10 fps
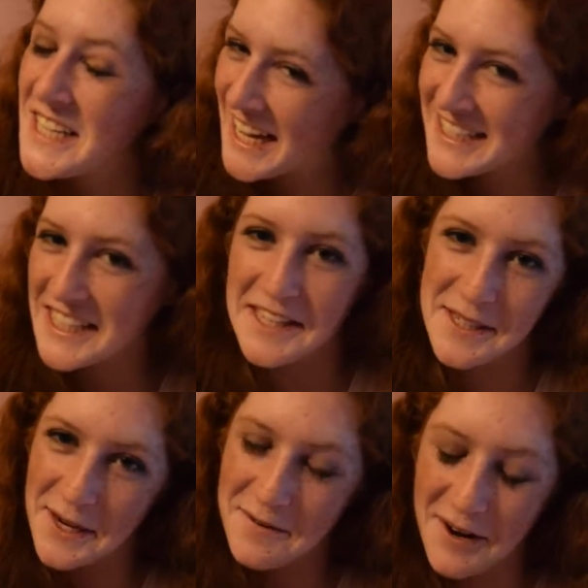Yes, I
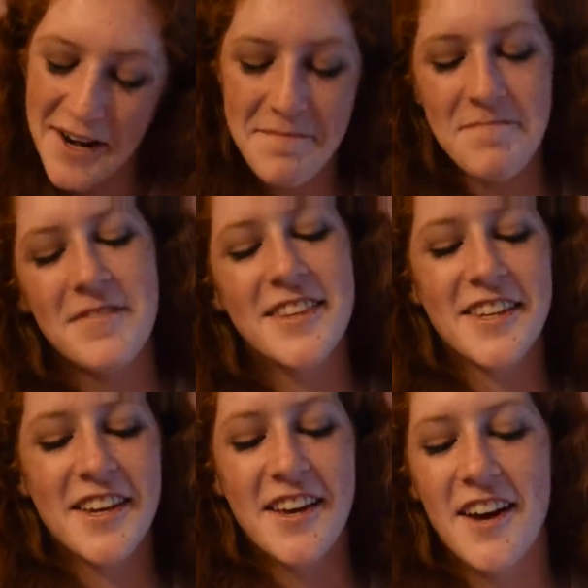said it right.
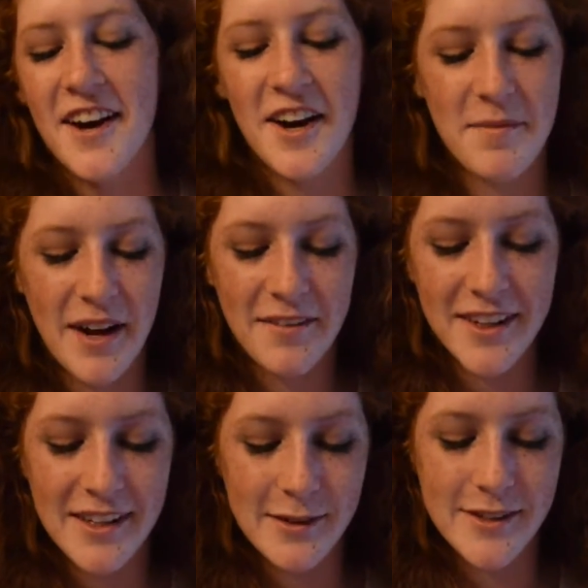Um, I
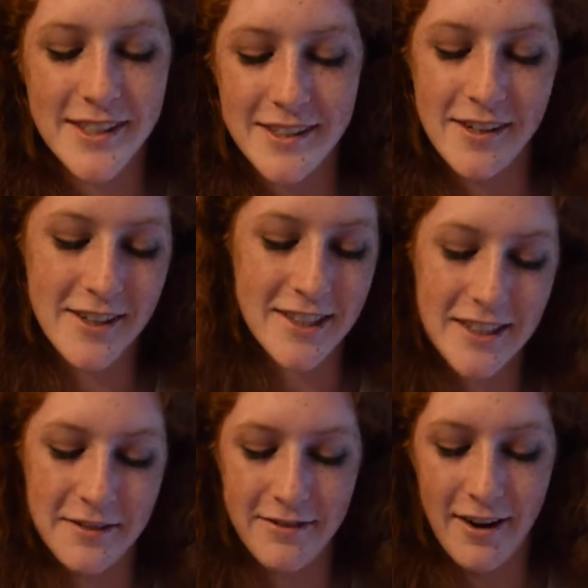really use this,
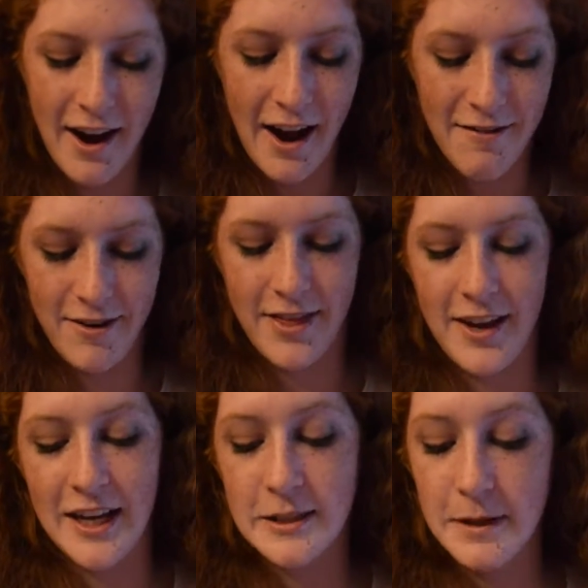honestly, for
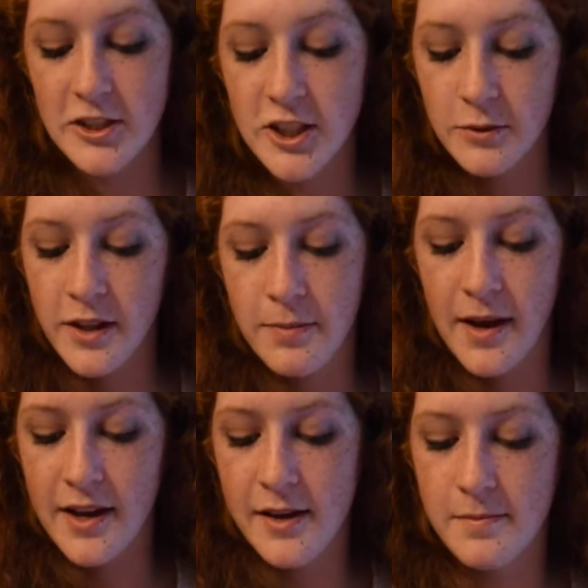everything, especially with
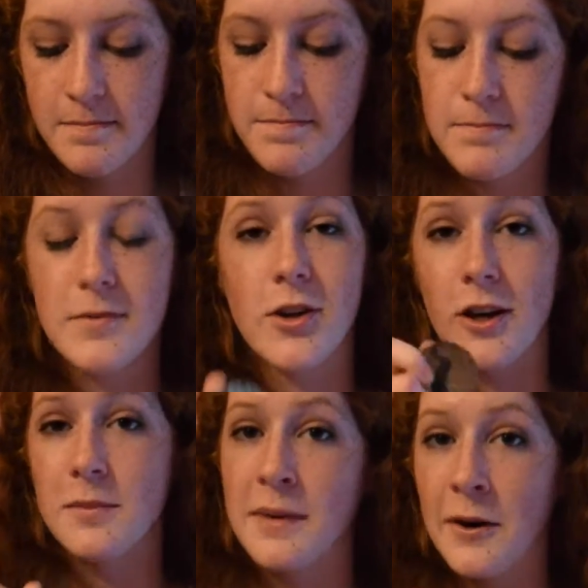my um,
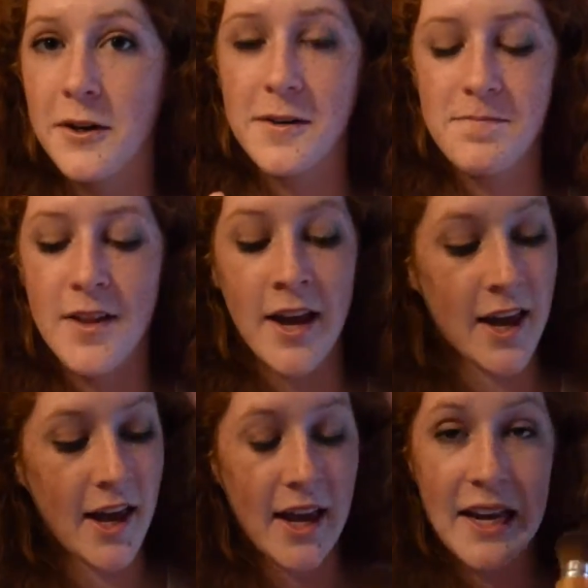Tarte powder.
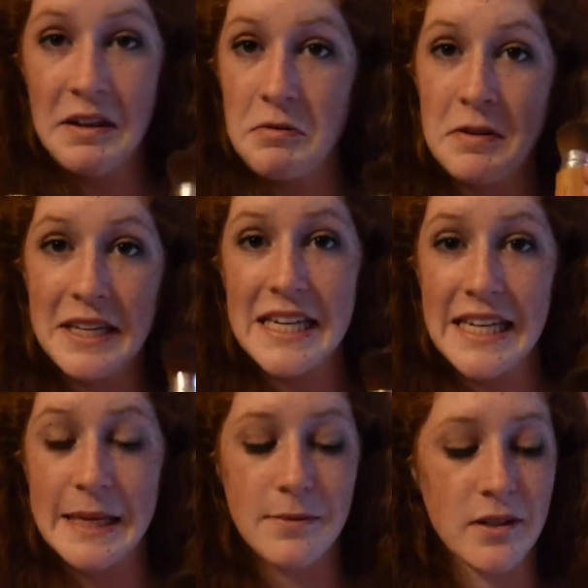It really
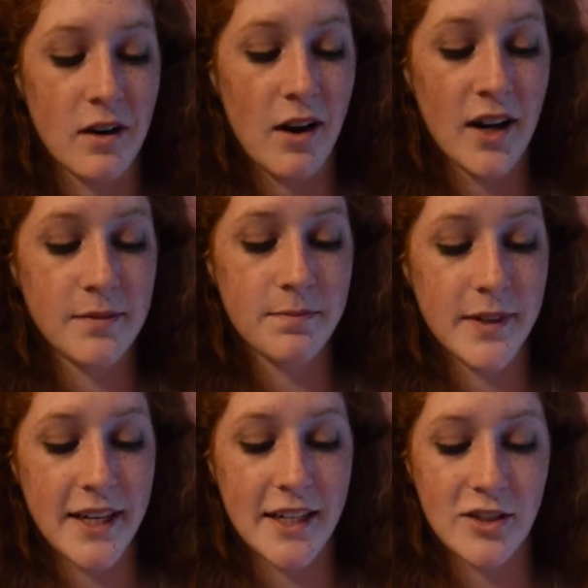keeps it on,
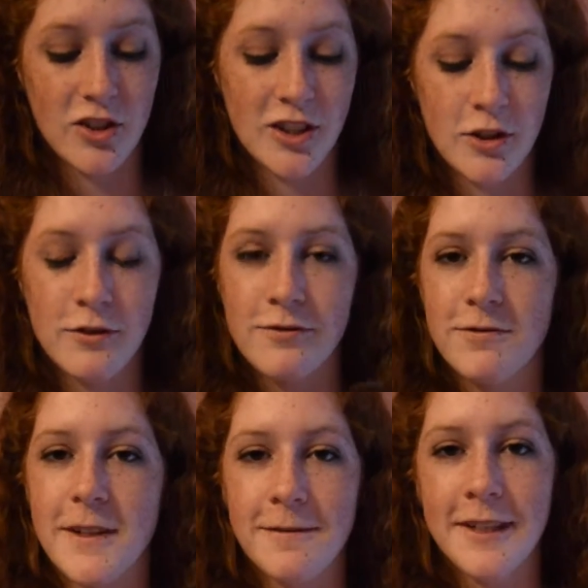and it's just so
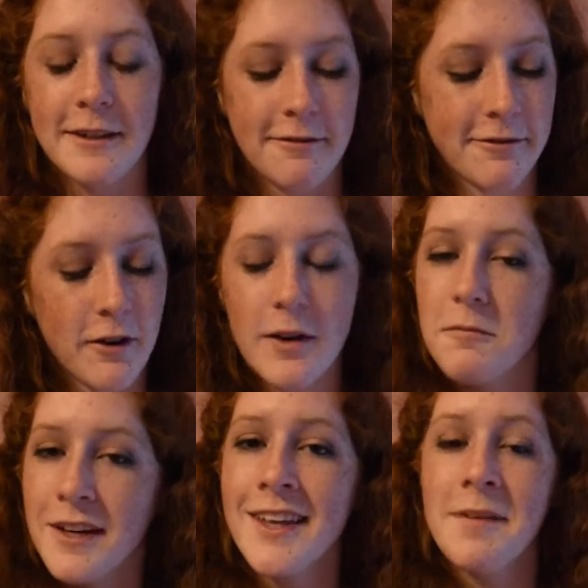fluffy and full. It
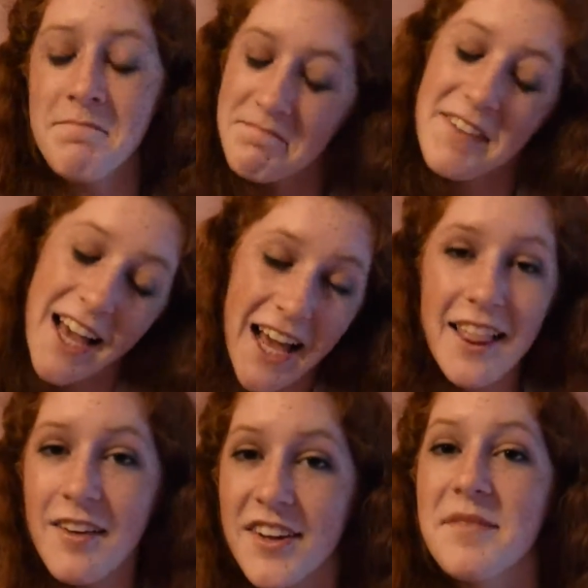really, I
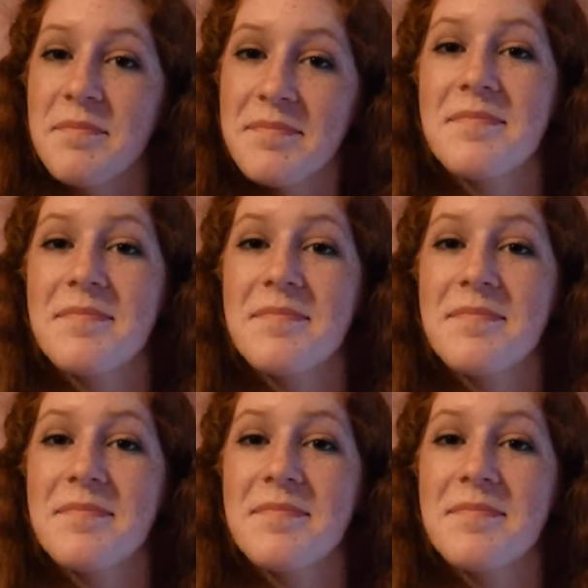love it.